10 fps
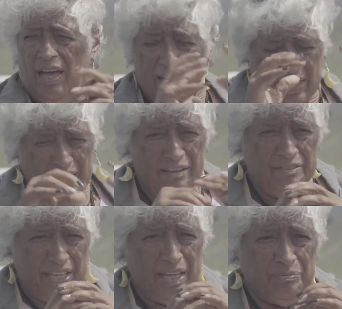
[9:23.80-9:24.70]

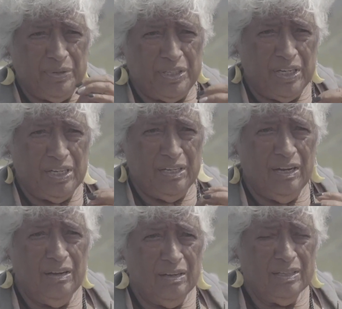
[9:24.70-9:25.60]
live that
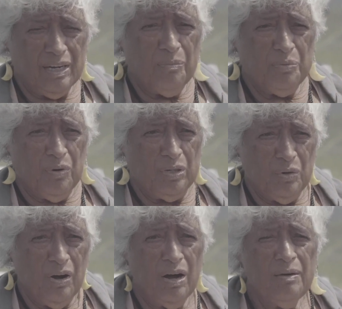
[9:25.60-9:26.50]
particular Kapu
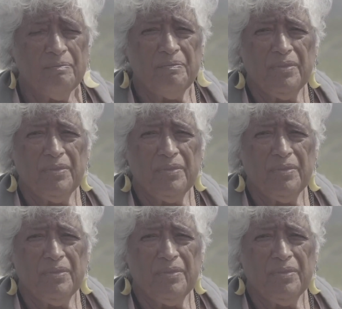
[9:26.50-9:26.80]
Aloha.